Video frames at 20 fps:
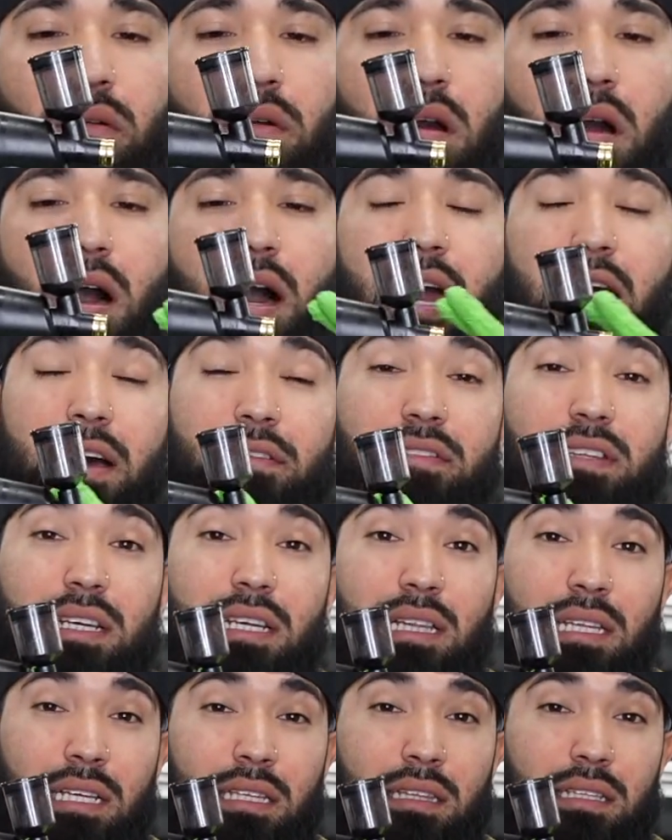I have to
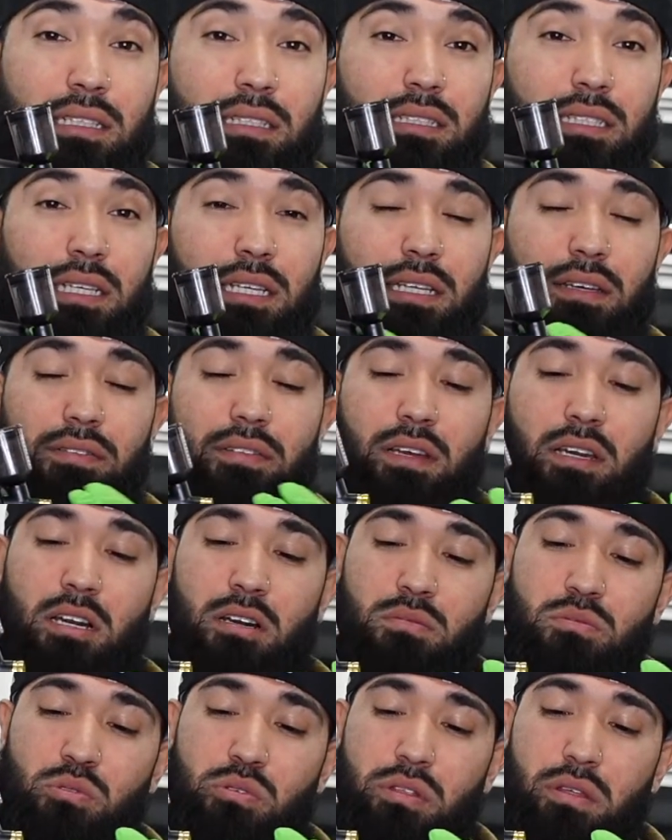clean this. It even
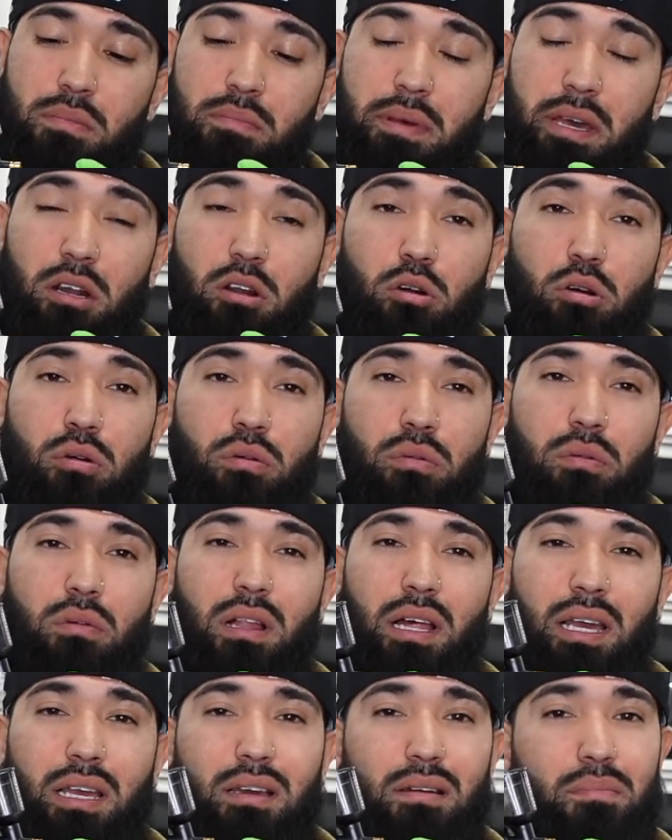comes with a metal
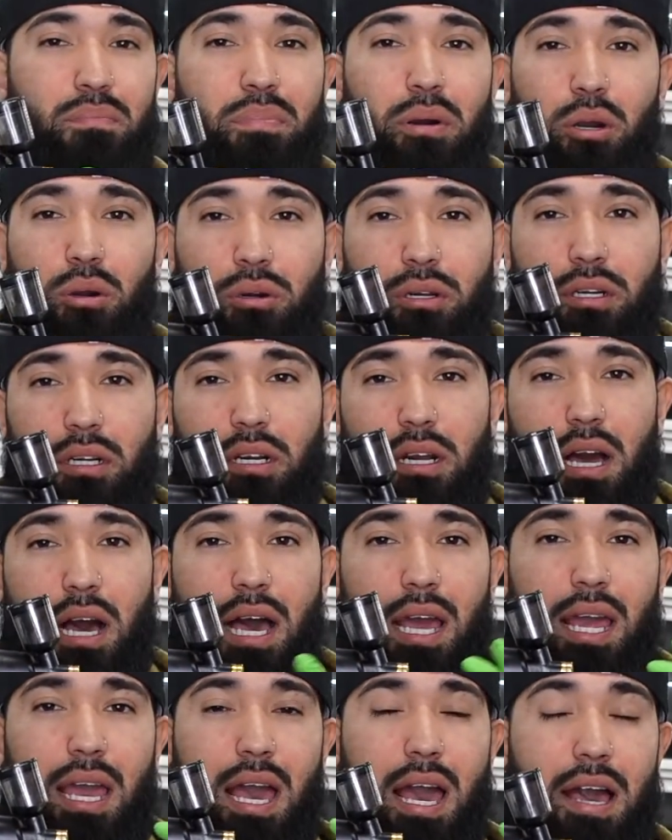like poker.
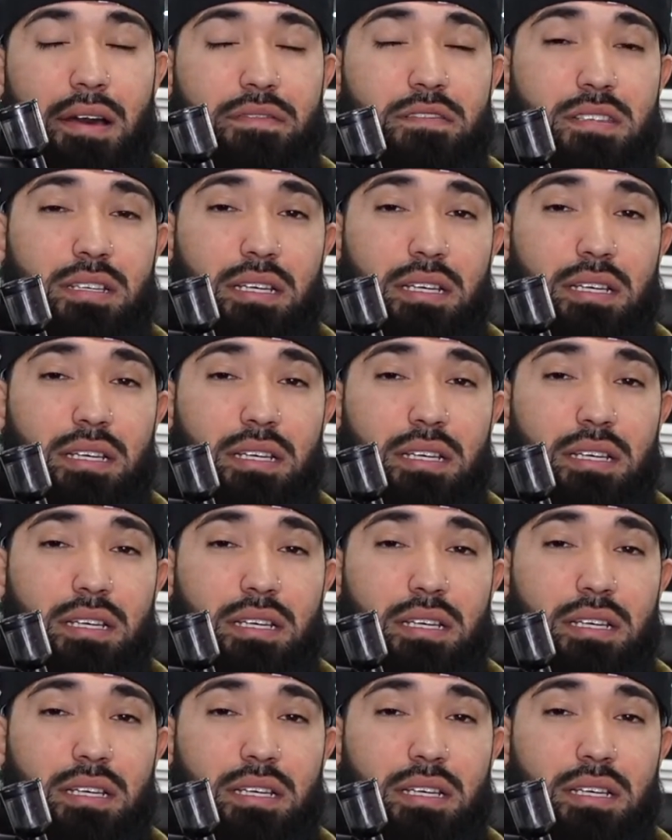I have to